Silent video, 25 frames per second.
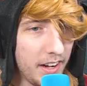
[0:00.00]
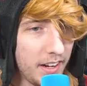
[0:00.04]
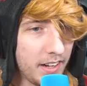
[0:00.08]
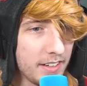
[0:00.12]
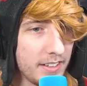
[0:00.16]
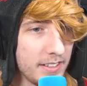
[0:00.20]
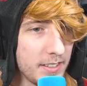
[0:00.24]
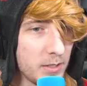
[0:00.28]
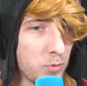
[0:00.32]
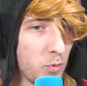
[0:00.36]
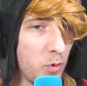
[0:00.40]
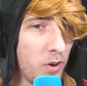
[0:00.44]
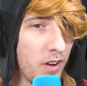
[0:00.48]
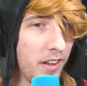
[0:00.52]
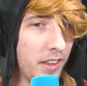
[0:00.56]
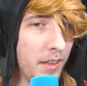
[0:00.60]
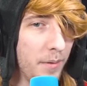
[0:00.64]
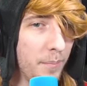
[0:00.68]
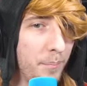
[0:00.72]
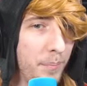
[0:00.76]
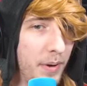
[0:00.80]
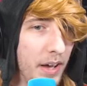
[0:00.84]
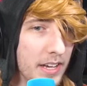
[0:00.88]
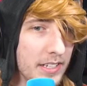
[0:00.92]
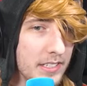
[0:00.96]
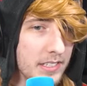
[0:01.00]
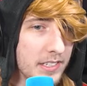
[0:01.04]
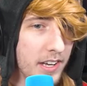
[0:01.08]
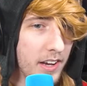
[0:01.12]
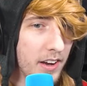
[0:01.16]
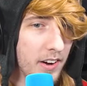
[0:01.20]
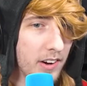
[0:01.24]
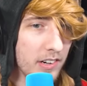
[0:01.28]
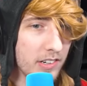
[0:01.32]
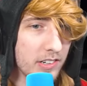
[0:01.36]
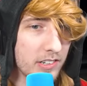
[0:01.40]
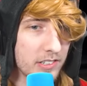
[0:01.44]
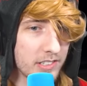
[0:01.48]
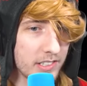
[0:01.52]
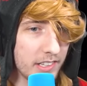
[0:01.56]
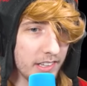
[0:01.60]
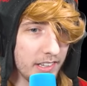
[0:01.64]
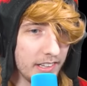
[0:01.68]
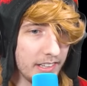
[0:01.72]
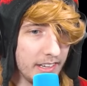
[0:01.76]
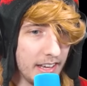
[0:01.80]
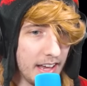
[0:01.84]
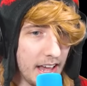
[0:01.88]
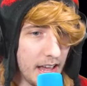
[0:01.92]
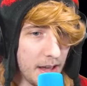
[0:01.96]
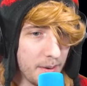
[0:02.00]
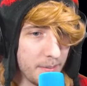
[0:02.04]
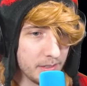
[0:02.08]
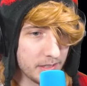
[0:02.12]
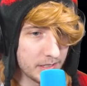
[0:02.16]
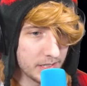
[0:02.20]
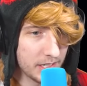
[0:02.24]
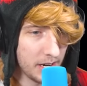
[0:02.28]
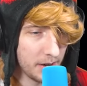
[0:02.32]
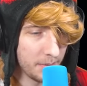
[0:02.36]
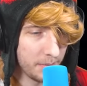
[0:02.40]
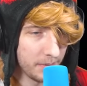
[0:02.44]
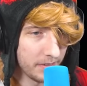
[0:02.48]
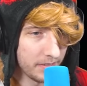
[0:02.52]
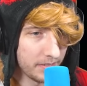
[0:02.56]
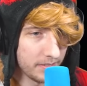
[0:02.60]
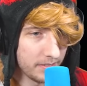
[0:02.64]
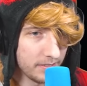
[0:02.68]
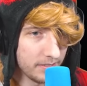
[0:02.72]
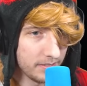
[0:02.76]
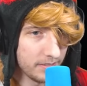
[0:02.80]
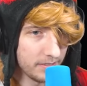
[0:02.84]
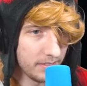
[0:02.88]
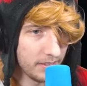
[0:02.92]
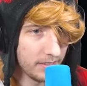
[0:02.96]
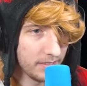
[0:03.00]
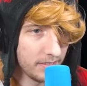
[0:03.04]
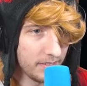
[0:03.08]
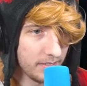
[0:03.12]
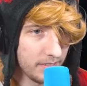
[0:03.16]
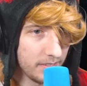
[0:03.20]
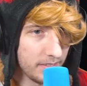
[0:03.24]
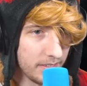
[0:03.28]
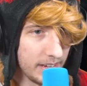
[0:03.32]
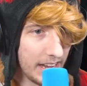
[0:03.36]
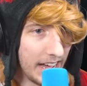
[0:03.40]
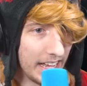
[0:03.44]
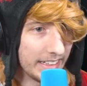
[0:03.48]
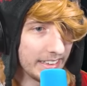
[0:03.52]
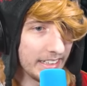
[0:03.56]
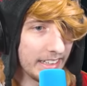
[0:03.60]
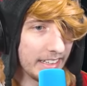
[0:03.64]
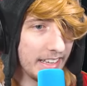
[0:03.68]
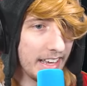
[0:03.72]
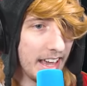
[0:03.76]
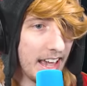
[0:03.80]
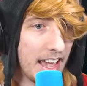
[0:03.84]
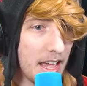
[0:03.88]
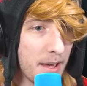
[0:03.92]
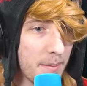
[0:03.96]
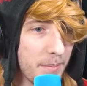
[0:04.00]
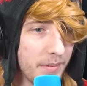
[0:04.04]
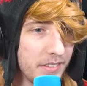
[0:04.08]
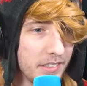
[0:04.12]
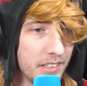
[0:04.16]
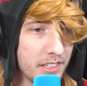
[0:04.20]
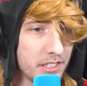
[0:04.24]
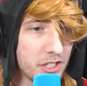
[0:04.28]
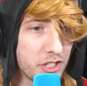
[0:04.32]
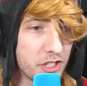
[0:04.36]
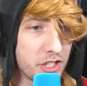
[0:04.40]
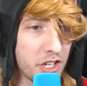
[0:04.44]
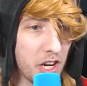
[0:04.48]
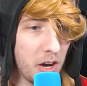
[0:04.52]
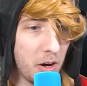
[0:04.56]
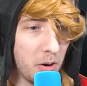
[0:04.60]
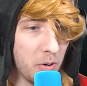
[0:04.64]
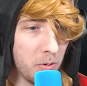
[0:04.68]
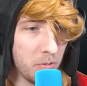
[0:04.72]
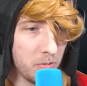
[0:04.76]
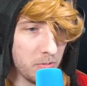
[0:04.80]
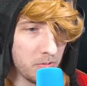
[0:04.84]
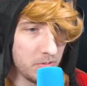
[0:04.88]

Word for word: because one of the best characters in the game is coming not in the game, in this show.